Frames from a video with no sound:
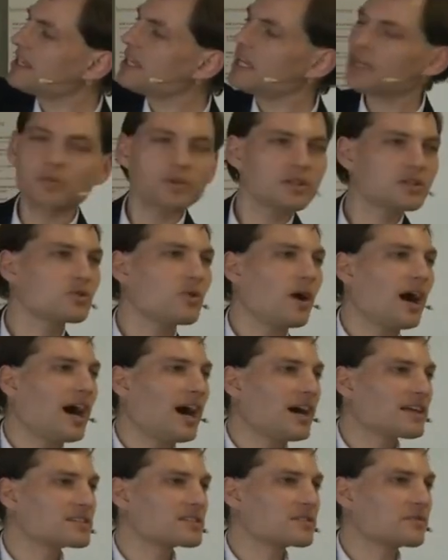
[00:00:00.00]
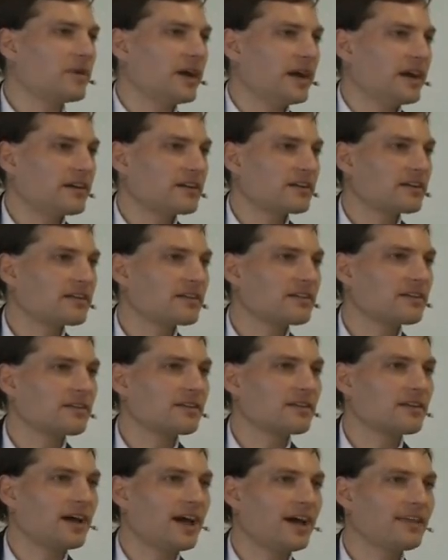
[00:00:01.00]
equal to r squared.
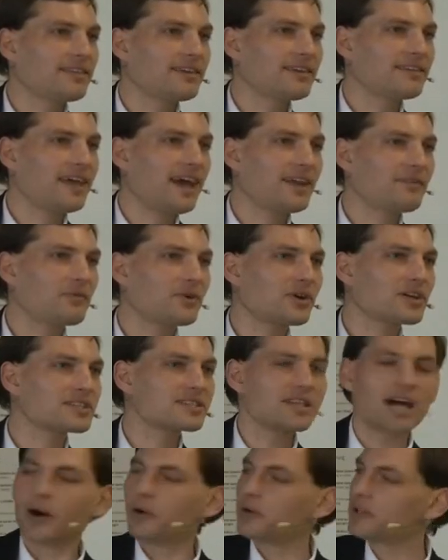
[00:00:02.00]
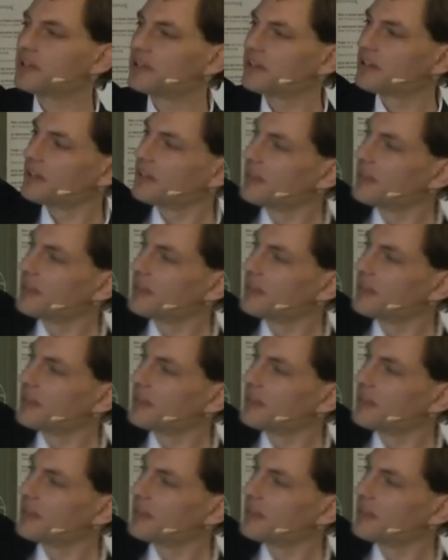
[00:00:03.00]
I think that works out.